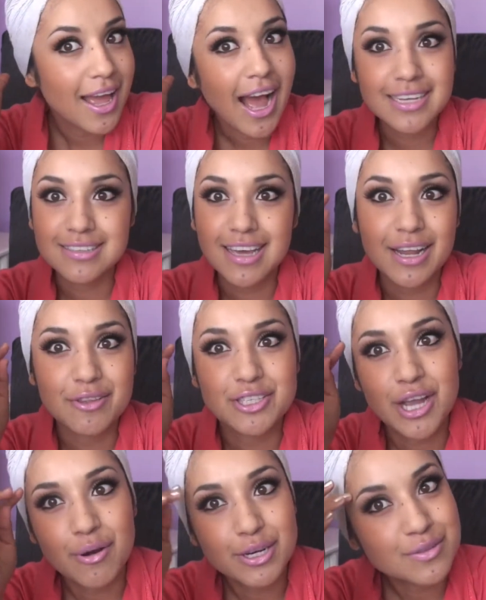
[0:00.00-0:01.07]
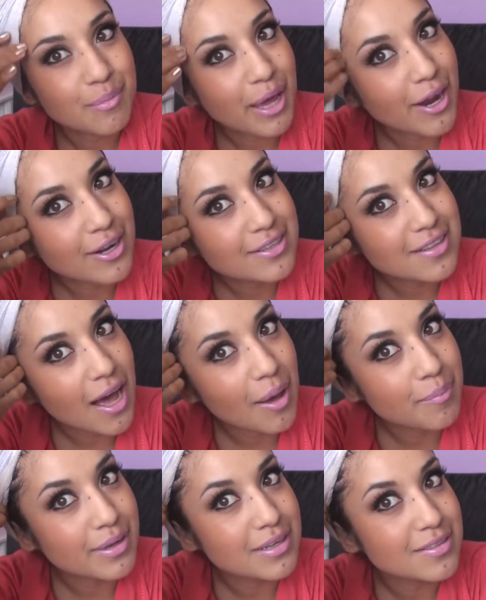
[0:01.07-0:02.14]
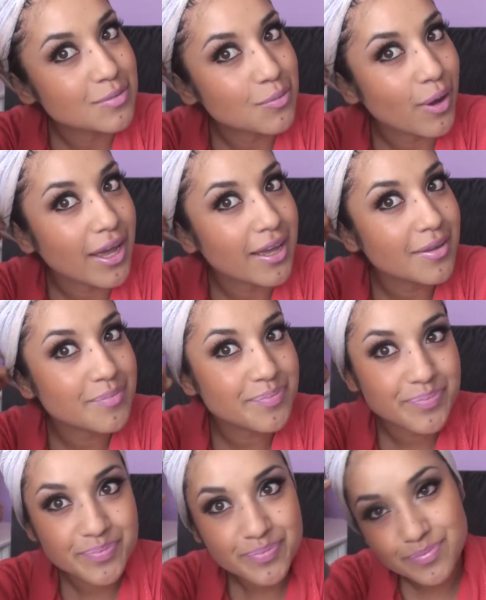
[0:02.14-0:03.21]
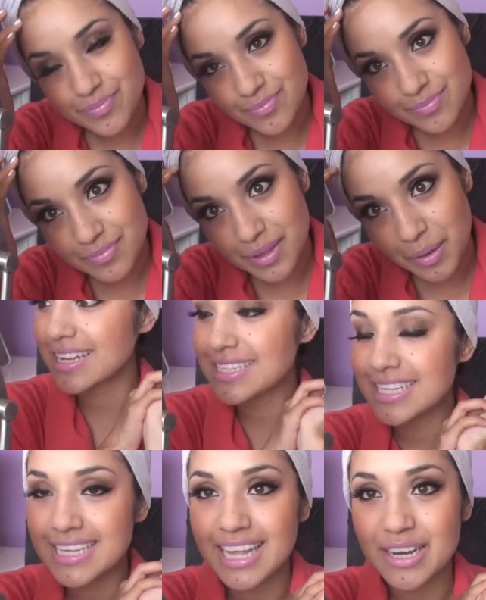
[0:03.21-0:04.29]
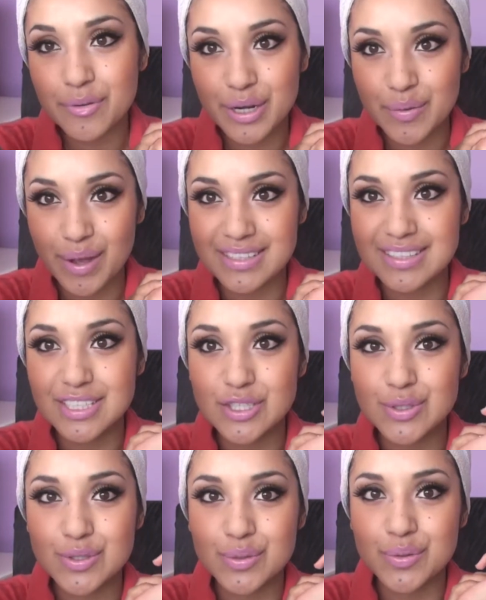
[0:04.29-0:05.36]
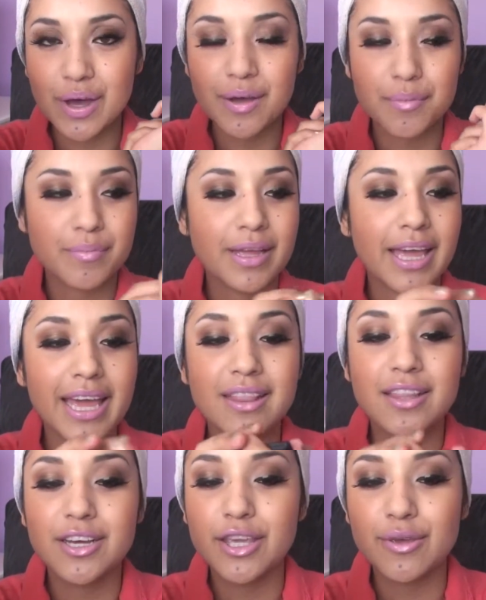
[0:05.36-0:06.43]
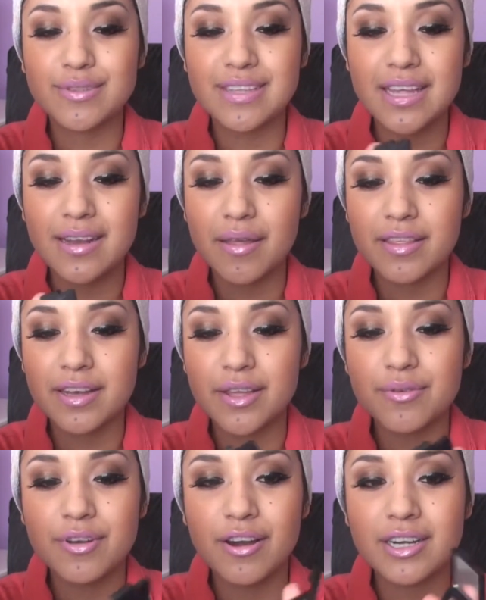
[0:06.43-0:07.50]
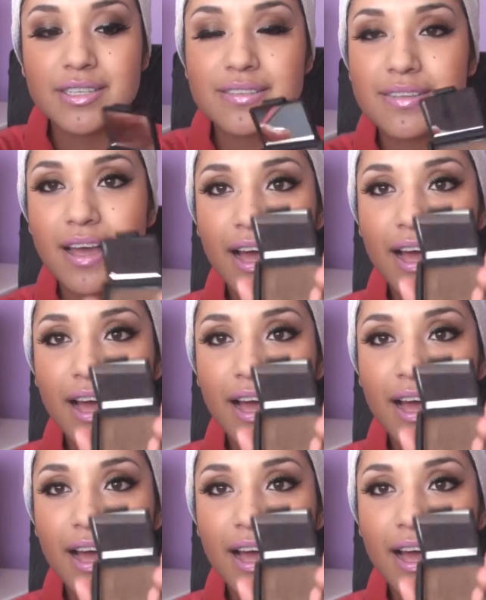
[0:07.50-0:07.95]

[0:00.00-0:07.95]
I just got out the shower, so my hair is up and it's wet. I did get a request to do a look using the new NARS